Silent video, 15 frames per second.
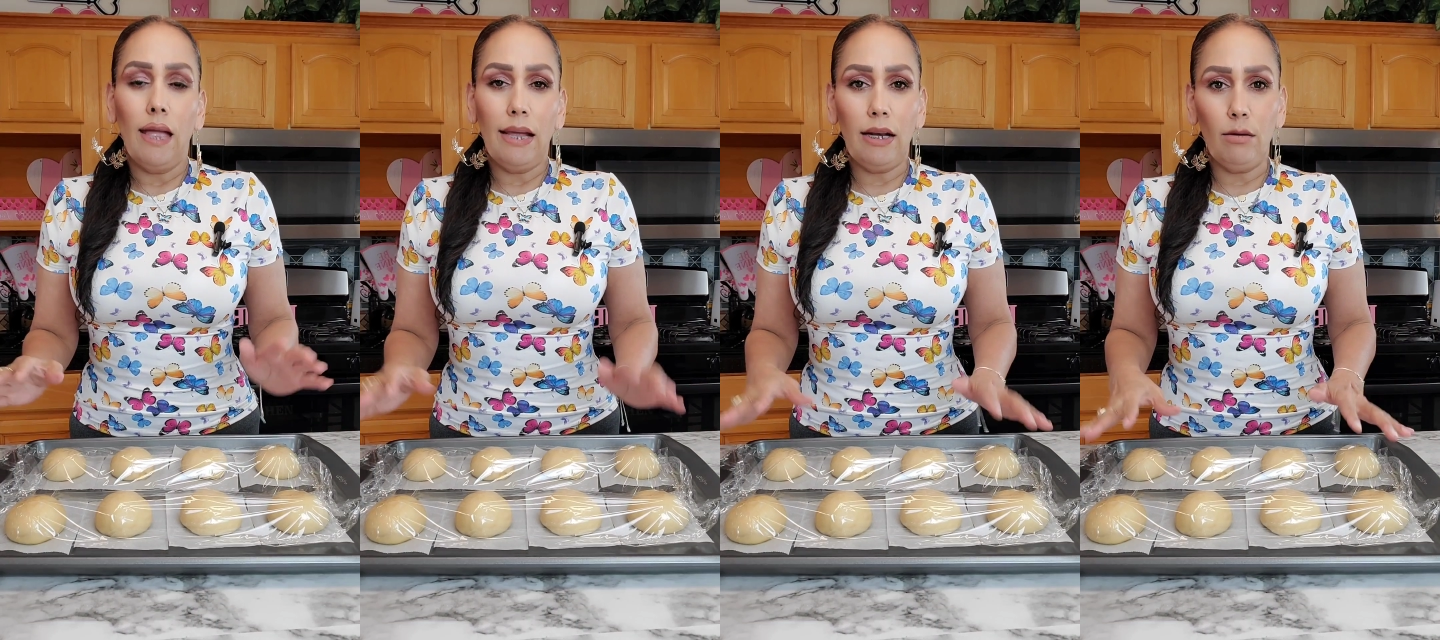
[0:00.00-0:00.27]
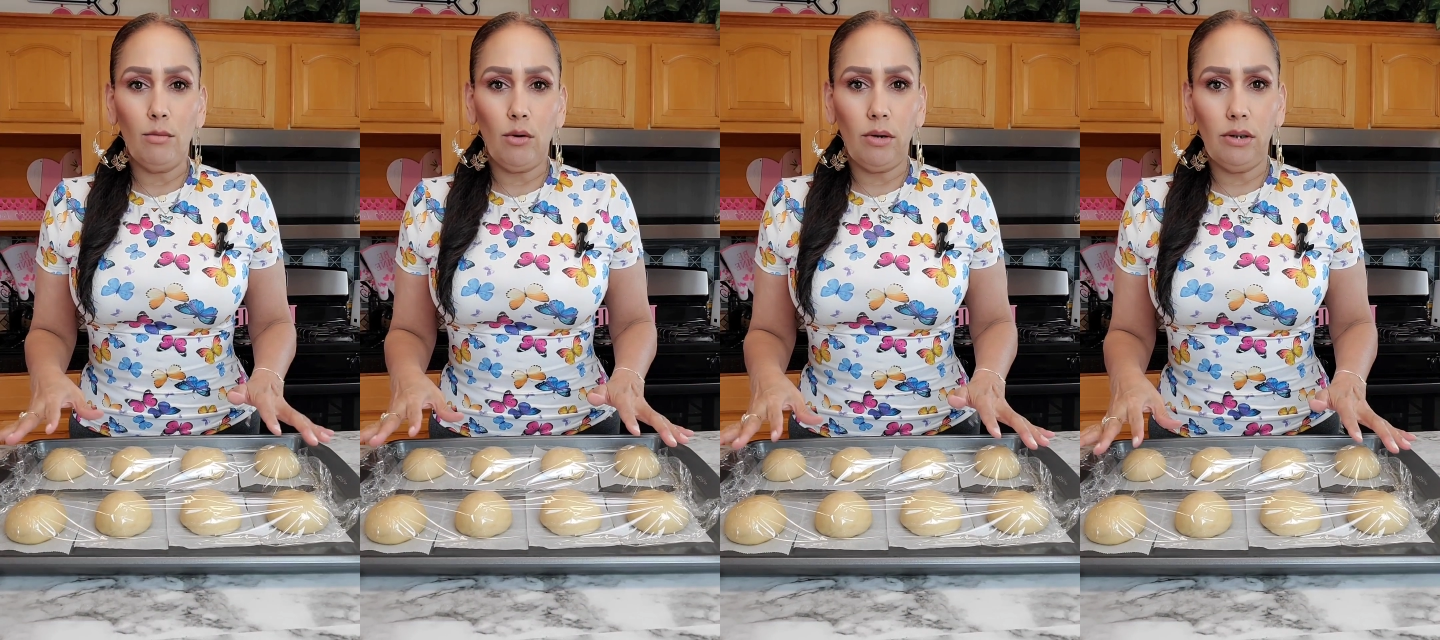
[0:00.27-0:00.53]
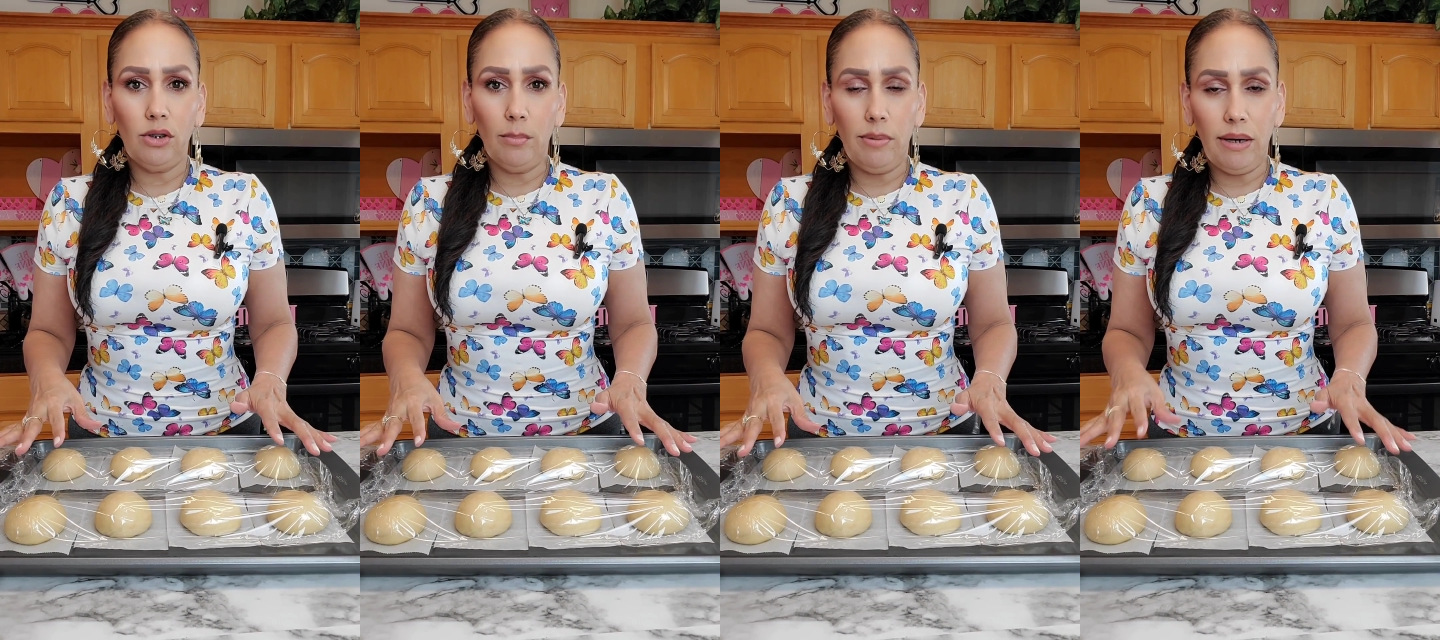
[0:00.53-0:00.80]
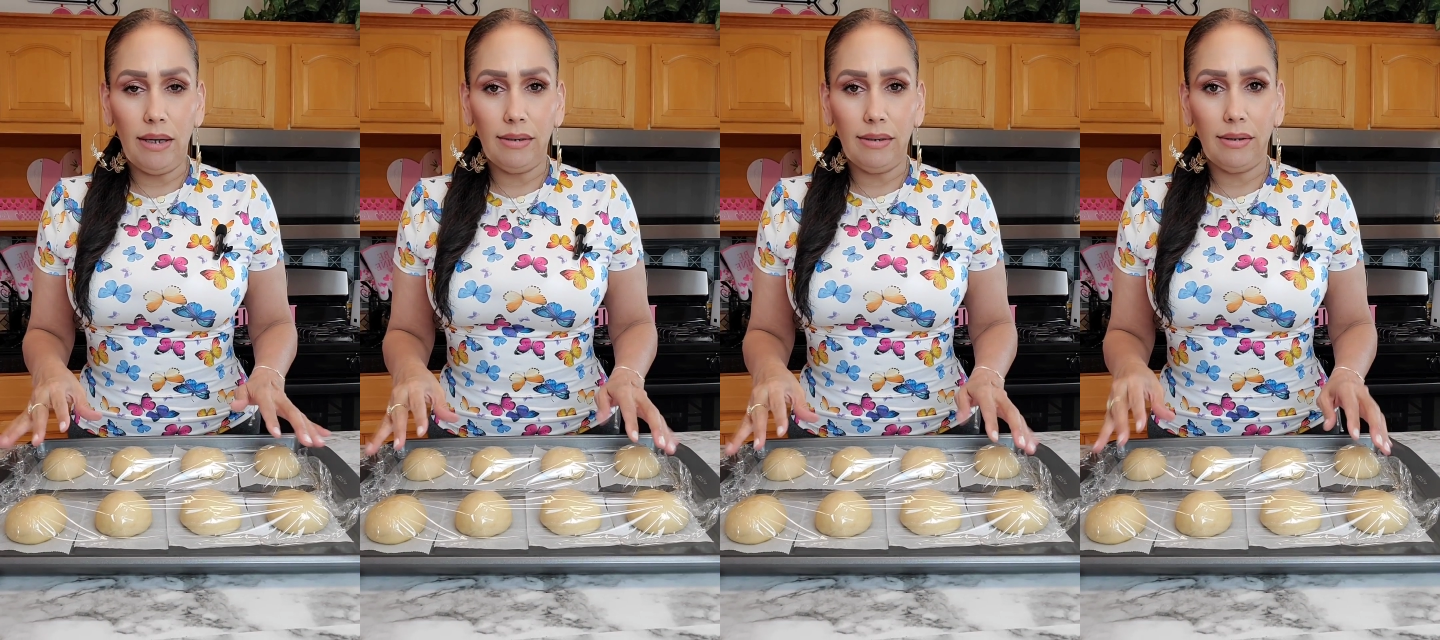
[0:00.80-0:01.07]
And I'm going to
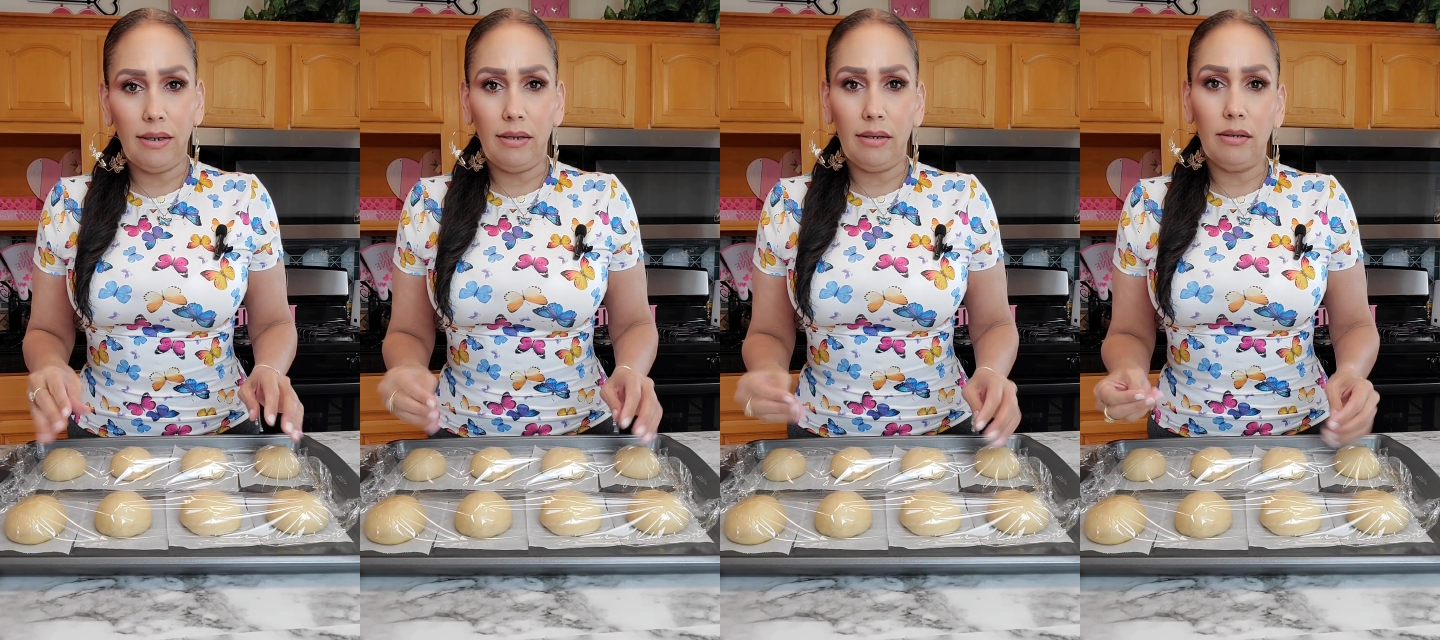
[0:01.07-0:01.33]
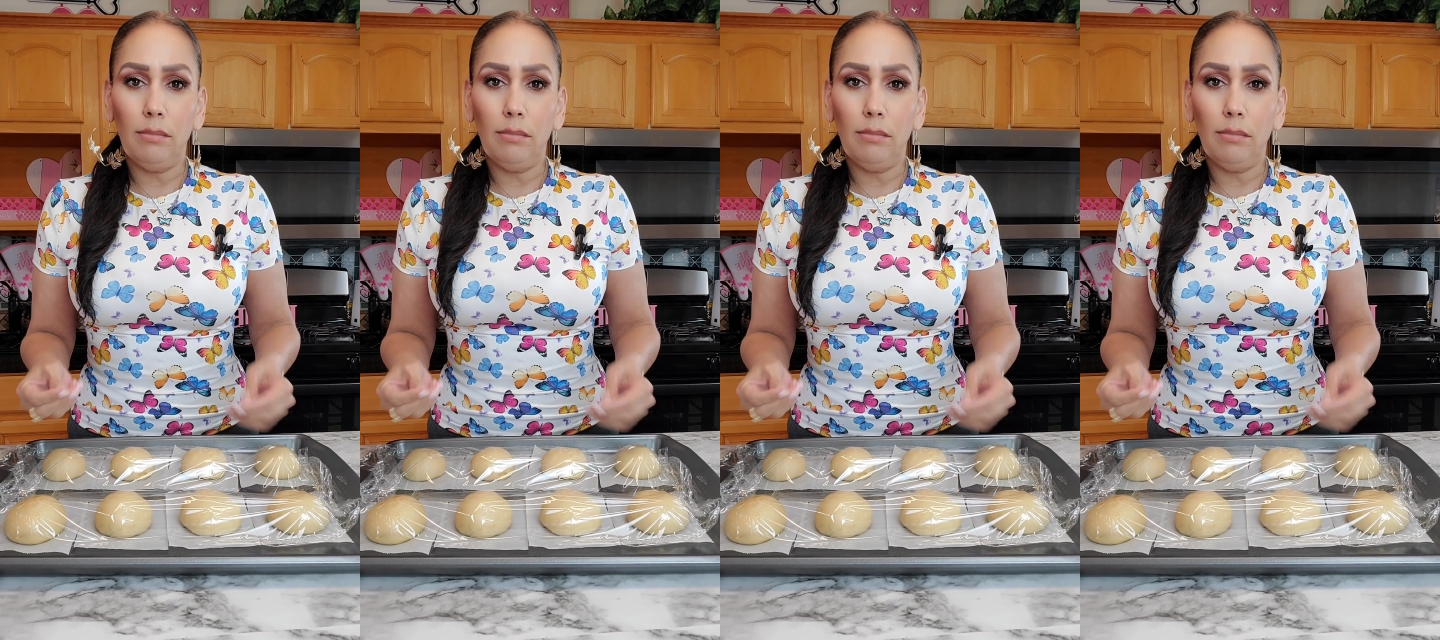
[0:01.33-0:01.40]
place these